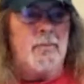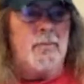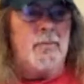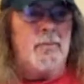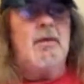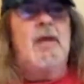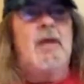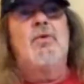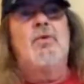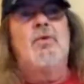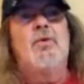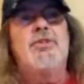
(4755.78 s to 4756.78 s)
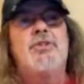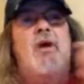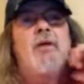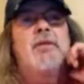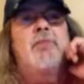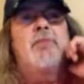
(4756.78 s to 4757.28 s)
I don't know what you called them
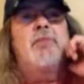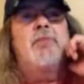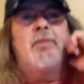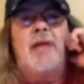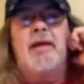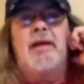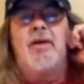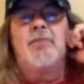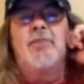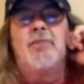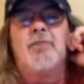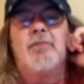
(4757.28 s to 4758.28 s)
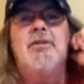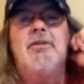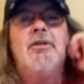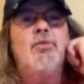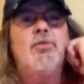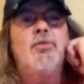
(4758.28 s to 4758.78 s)
people. I call them the
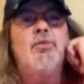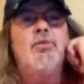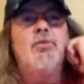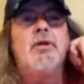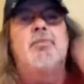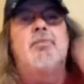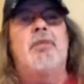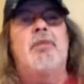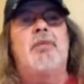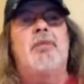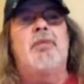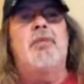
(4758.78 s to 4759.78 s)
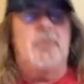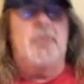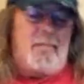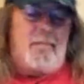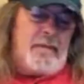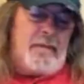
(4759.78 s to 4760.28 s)
Loompa Loompa people.
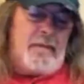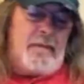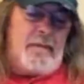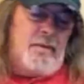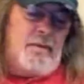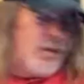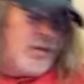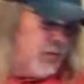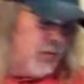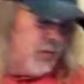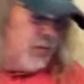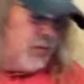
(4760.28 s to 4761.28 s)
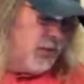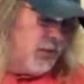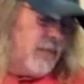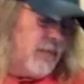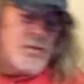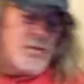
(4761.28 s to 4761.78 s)
I don't know what their real names
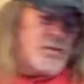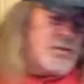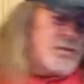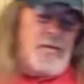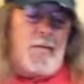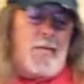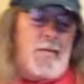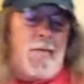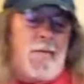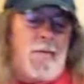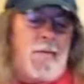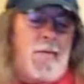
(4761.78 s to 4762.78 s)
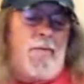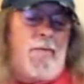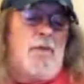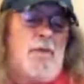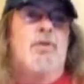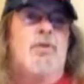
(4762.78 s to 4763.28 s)
were on the
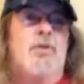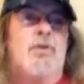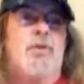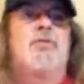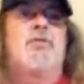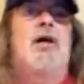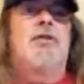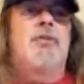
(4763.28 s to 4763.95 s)
Wizard of Oz.